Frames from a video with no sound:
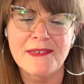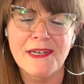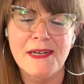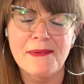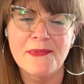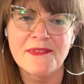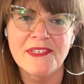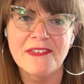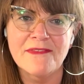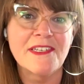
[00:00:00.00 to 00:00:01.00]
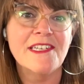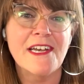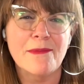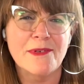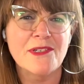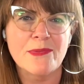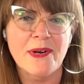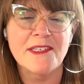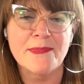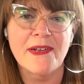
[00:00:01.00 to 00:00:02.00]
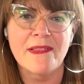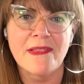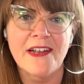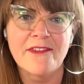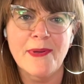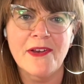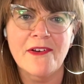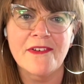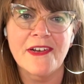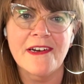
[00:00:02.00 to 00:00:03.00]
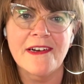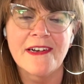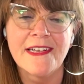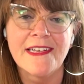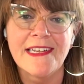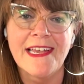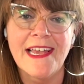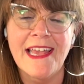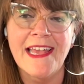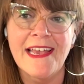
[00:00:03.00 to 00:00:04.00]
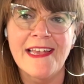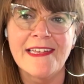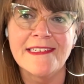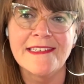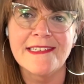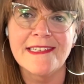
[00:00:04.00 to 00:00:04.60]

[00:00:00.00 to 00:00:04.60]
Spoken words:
moved into fintech, which was where I spent a lot of my career and,